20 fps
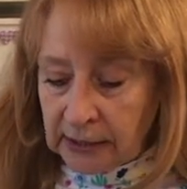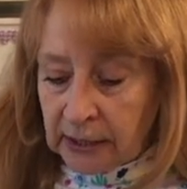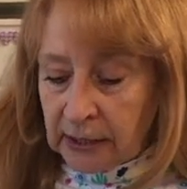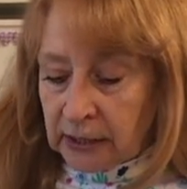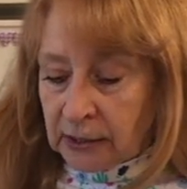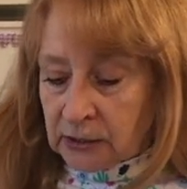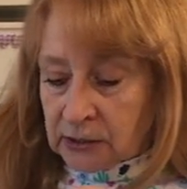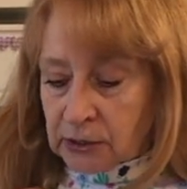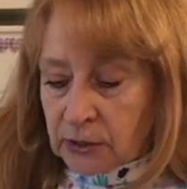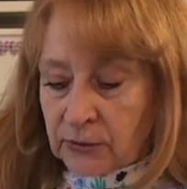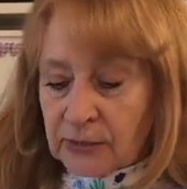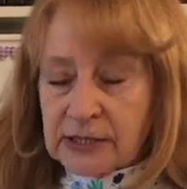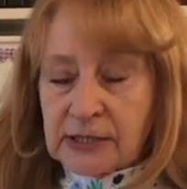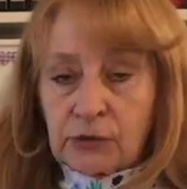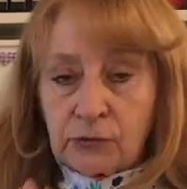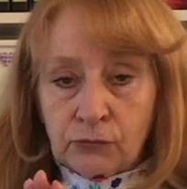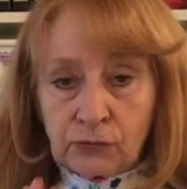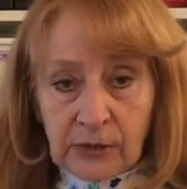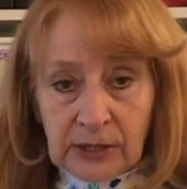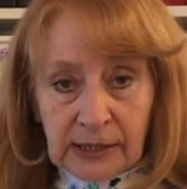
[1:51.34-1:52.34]
So it's a
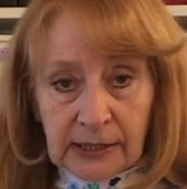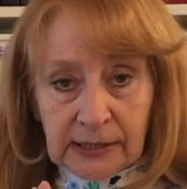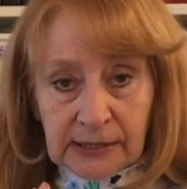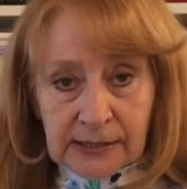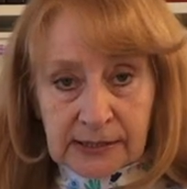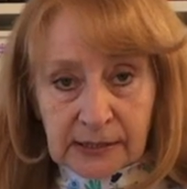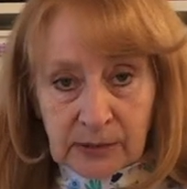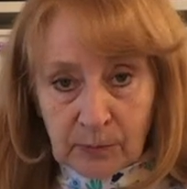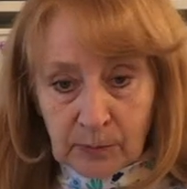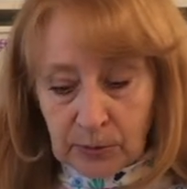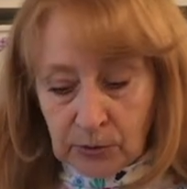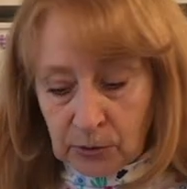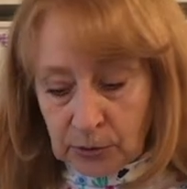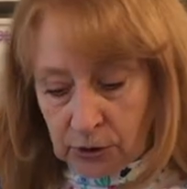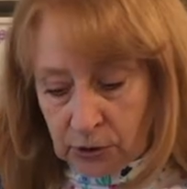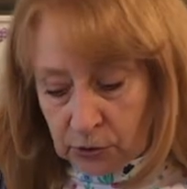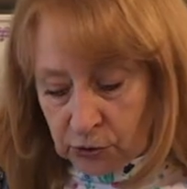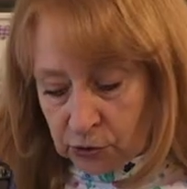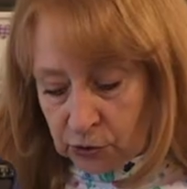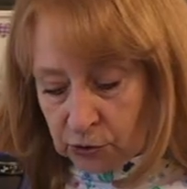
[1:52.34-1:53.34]
really simple
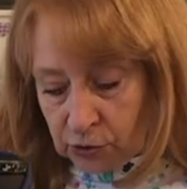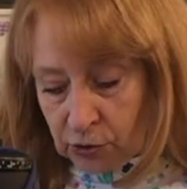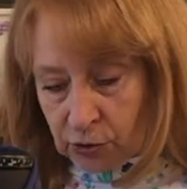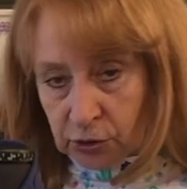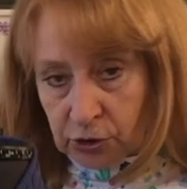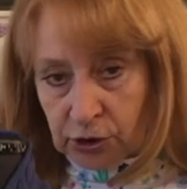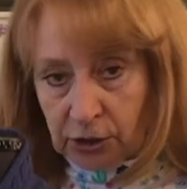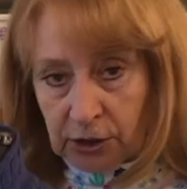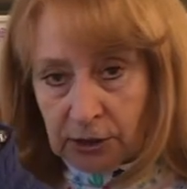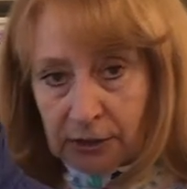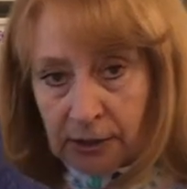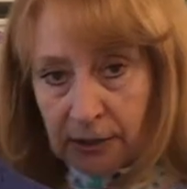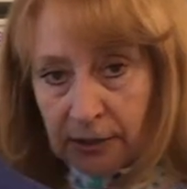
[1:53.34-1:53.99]
construction.